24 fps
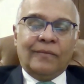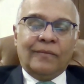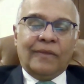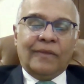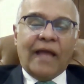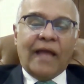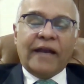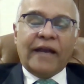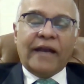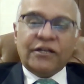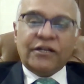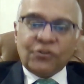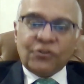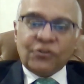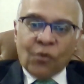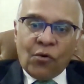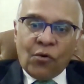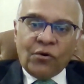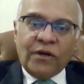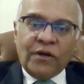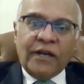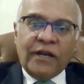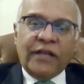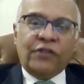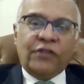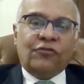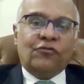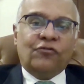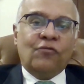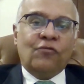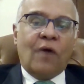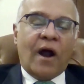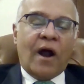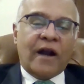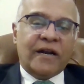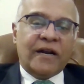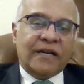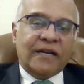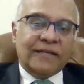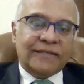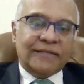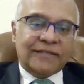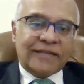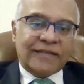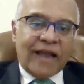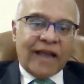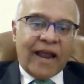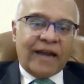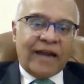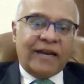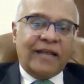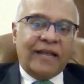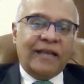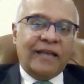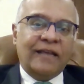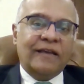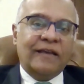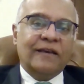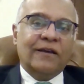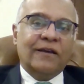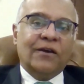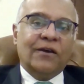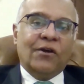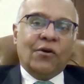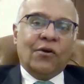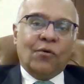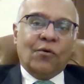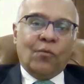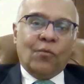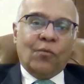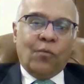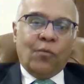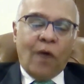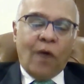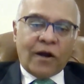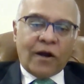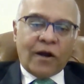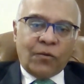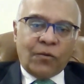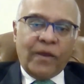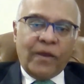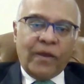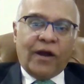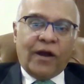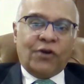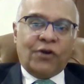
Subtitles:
And it's only through understanding what we are